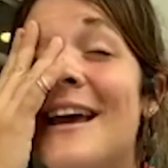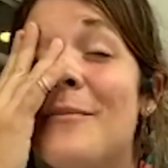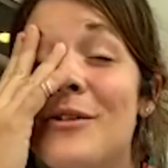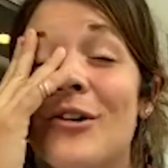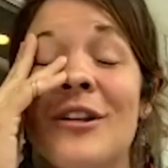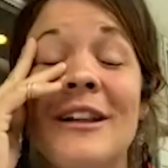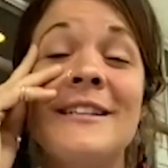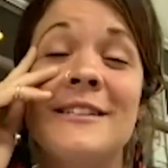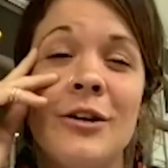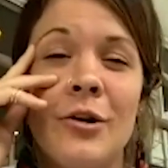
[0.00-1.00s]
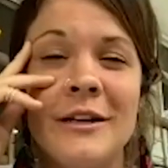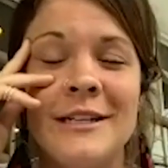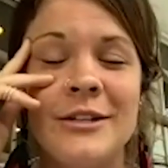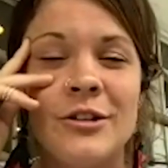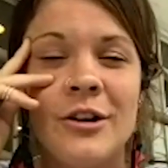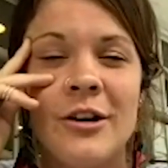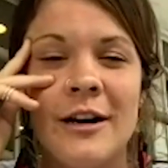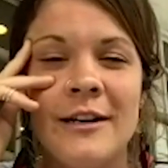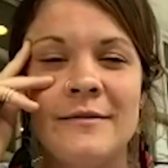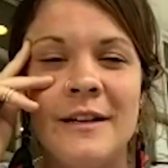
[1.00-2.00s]
a muralist, a yoga teacher
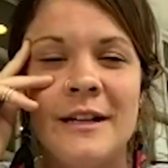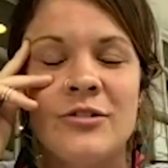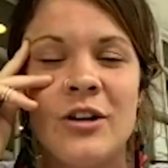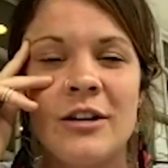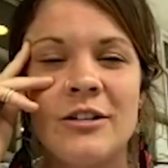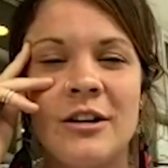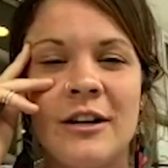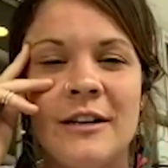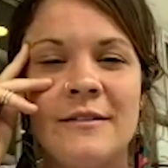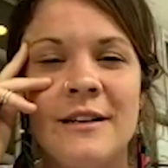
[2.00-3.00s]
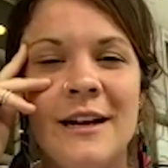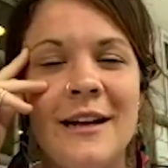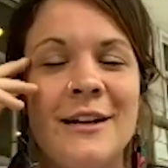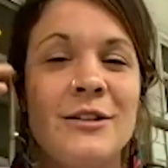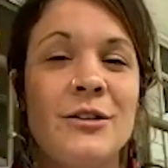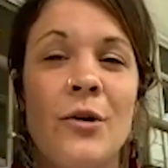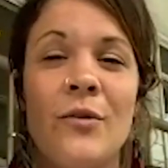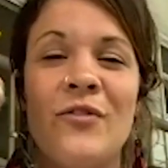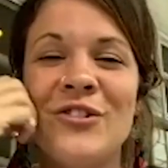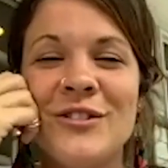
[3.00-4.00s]
and instructor. And so
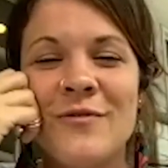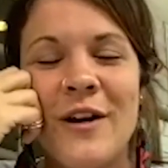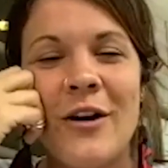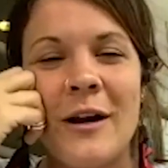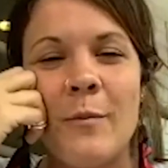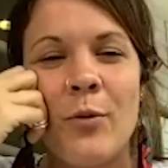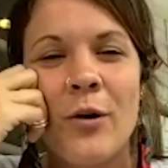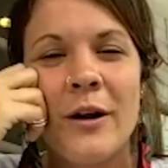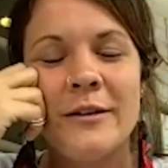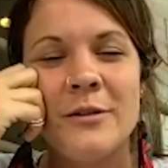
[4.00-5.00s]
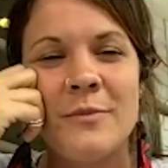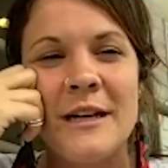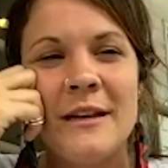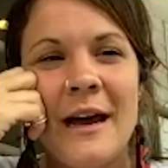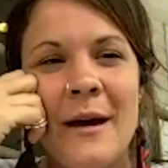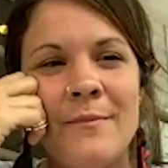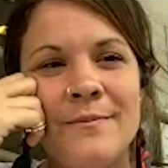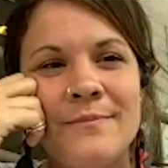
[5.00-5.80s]
it feels very important to me that,